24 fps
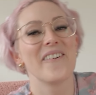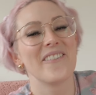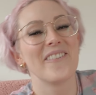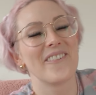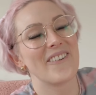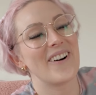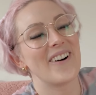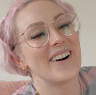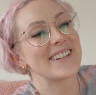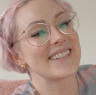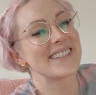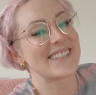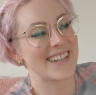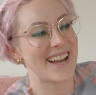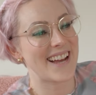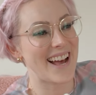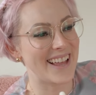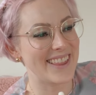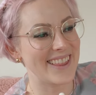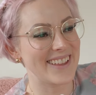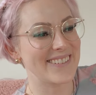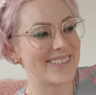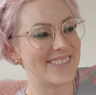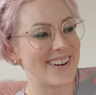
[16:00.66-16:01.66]
watch it,
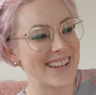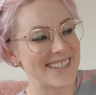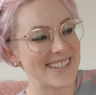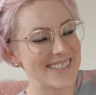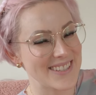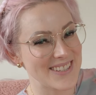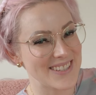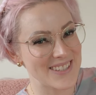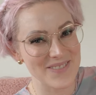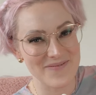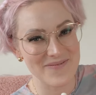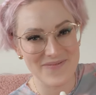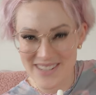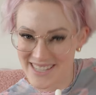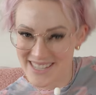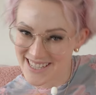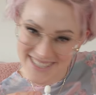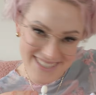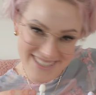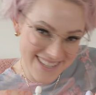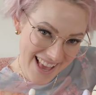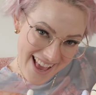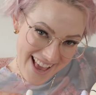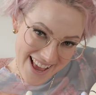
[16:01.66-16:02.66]
otherwise it's a
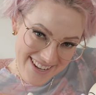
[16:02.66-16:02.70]
busy.